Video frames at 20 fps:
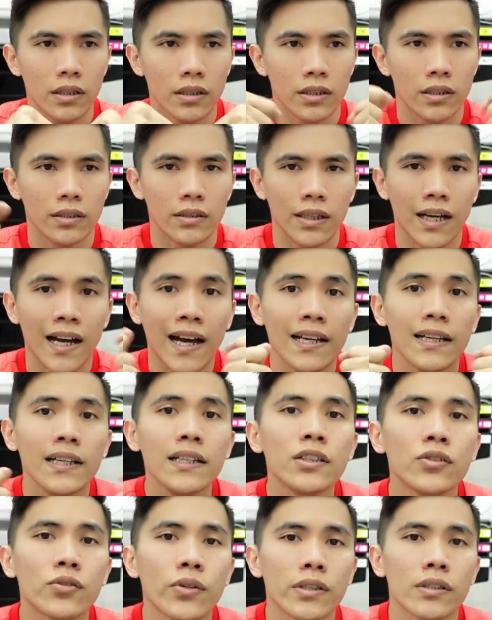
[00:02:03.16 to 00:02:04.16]
it's
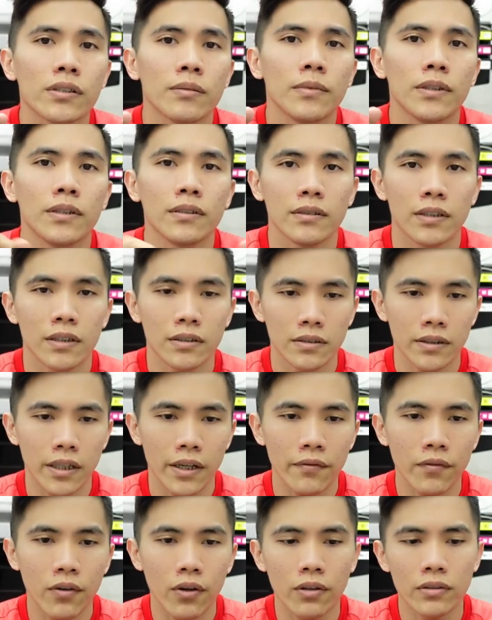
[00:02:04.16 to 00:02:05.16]
highly stretchable.
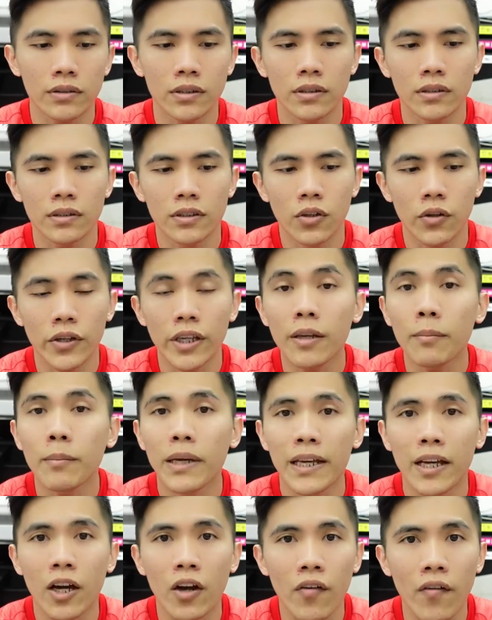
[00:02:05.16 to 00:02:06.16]
Therefore your ink
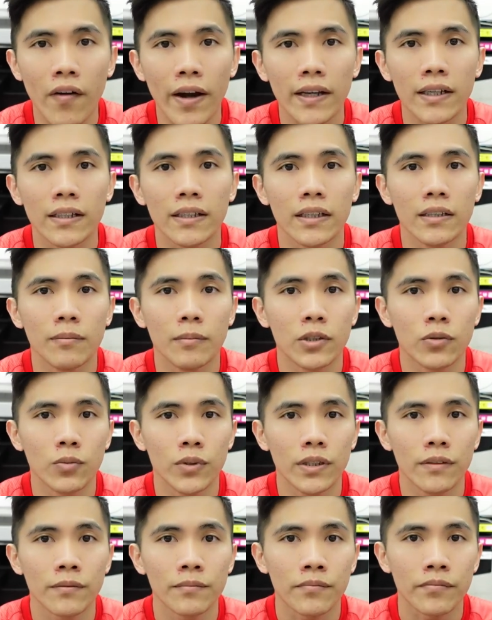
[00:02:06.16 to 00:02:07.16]
may crack in
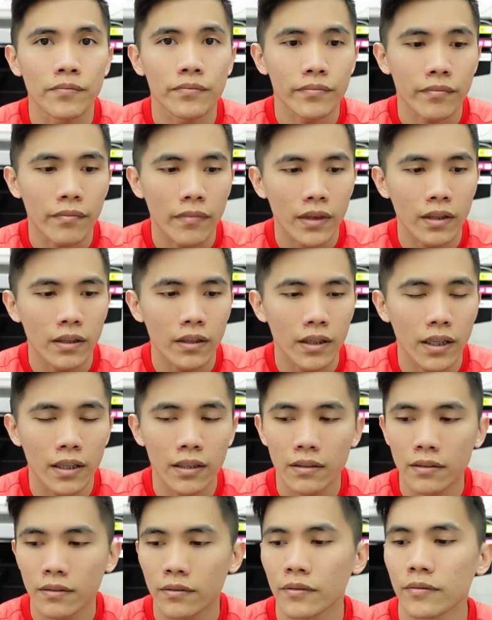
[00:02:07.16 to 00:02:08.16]
between.
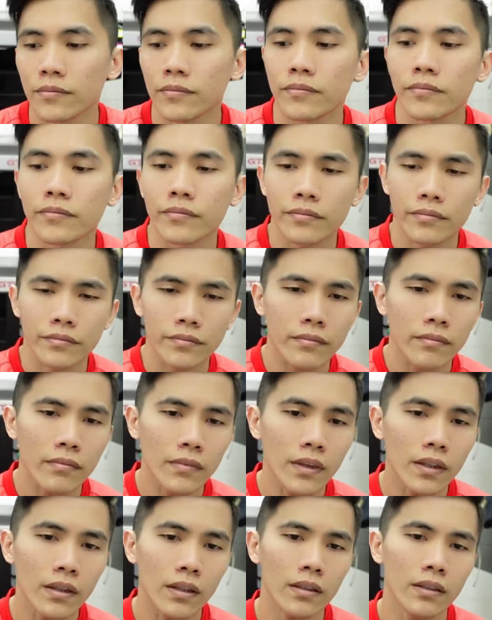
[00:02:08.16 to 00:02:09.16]
Okay,
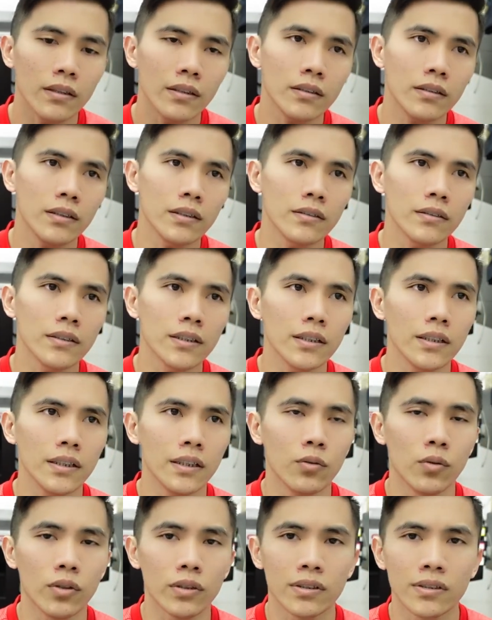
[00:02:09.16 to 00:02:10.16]
and then Gildan,
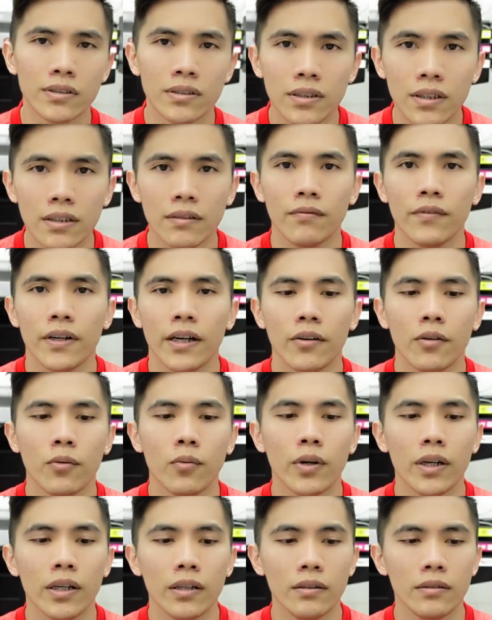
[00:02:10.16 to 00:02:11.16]
it will sit very
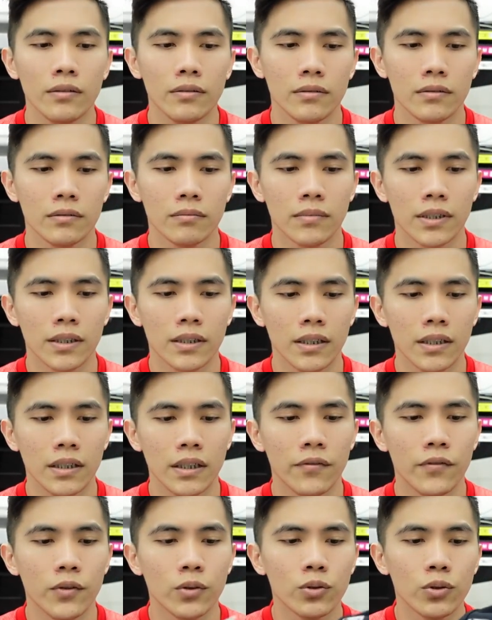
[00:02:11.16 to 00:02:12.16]
well, but then
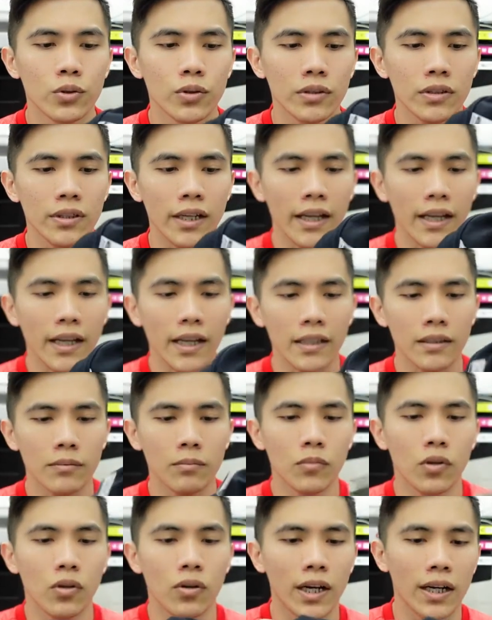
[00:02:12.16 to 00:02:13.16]
if you don't add
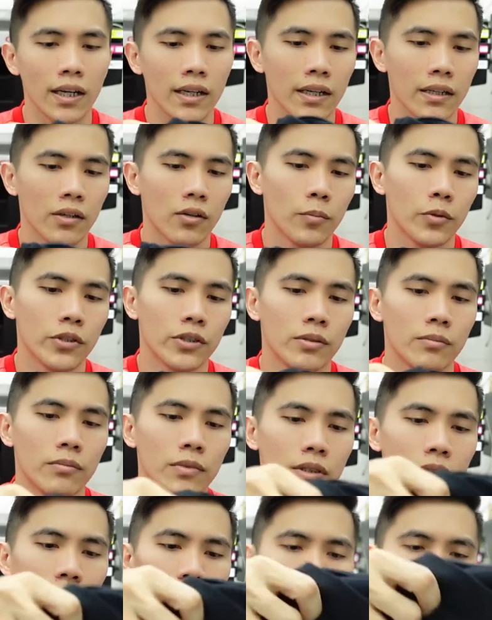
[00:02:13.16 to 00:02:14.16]
more highlight or
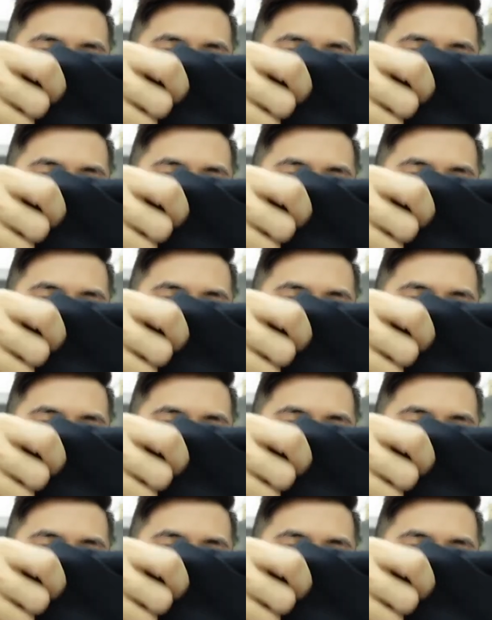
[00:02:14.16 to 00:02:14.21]
pre-treatment,